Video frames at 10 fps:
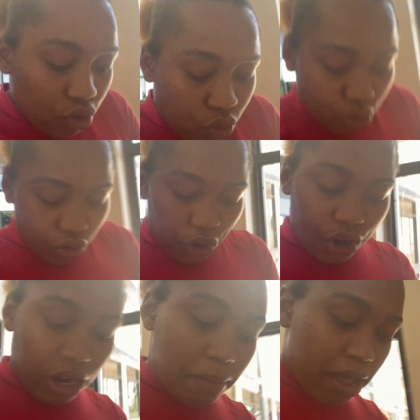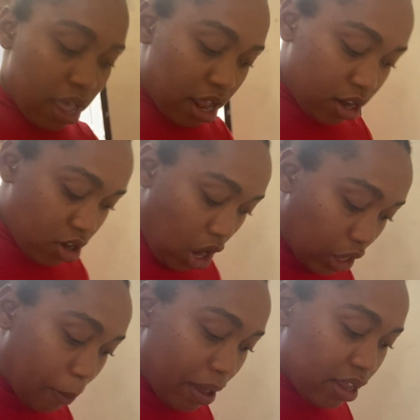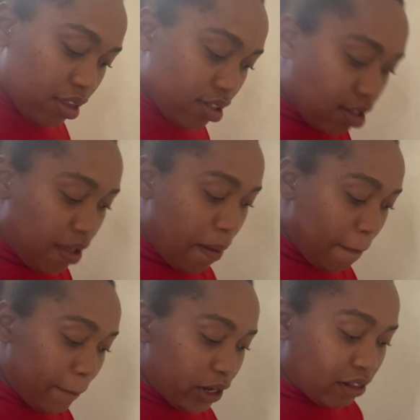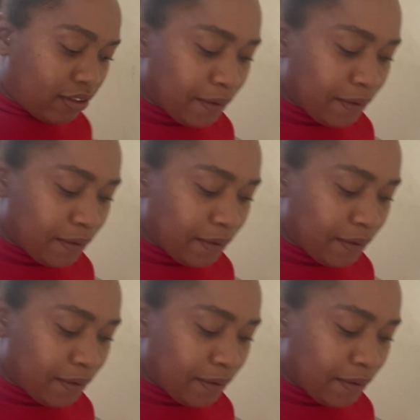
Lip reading: to turn in my documents, but